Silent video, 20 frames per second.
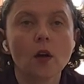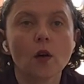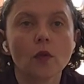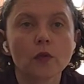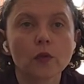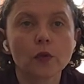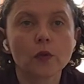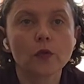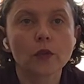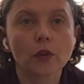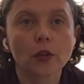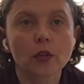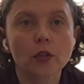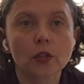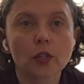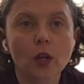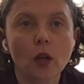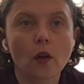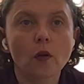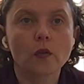food for
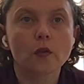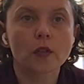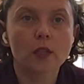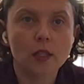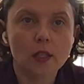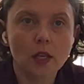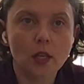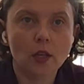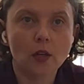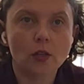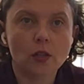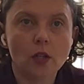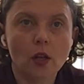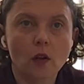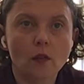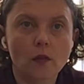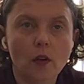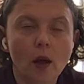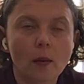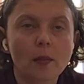yourself to set
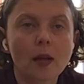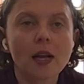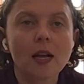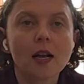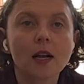yourself up.